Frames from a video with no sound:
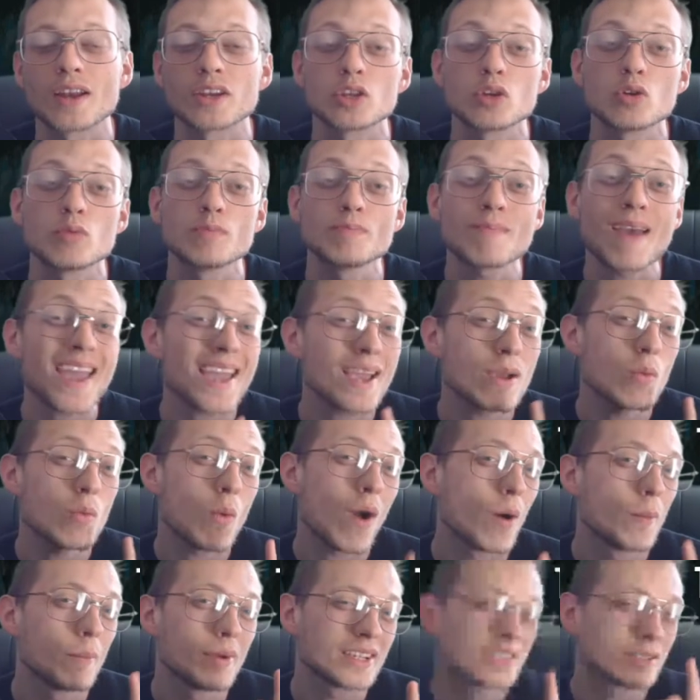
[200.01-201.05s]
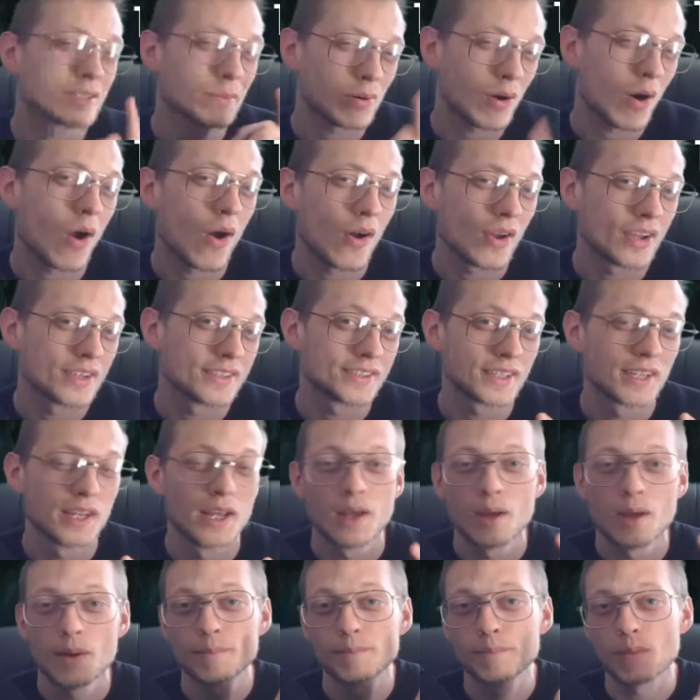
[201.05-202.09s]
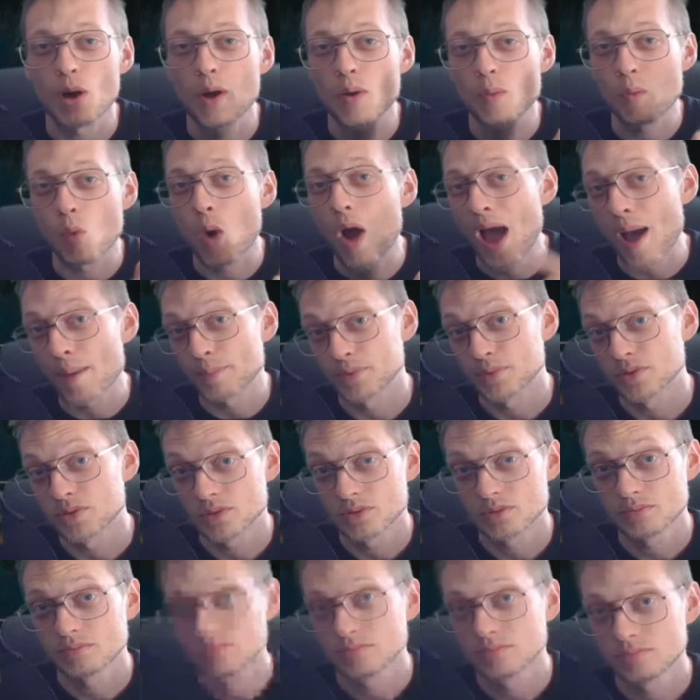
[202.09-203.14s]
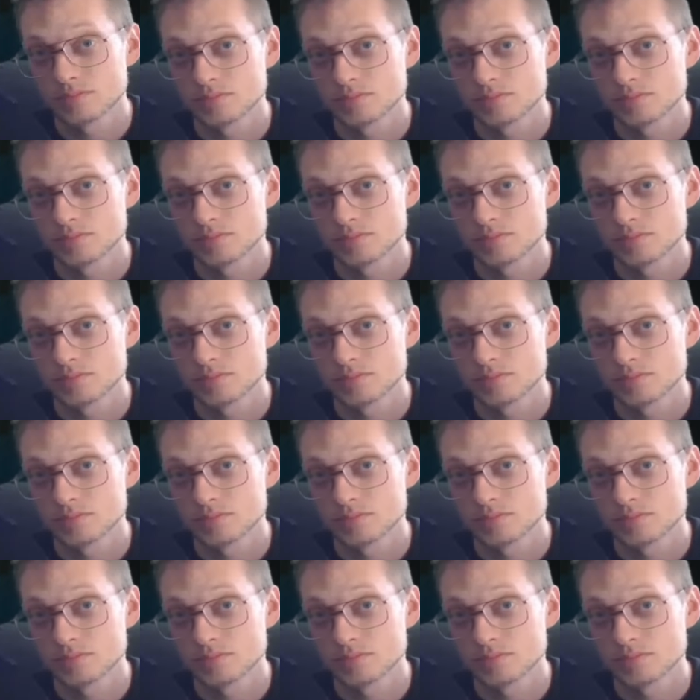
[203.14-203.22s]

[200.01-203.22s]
and you may well be surprised by what happens.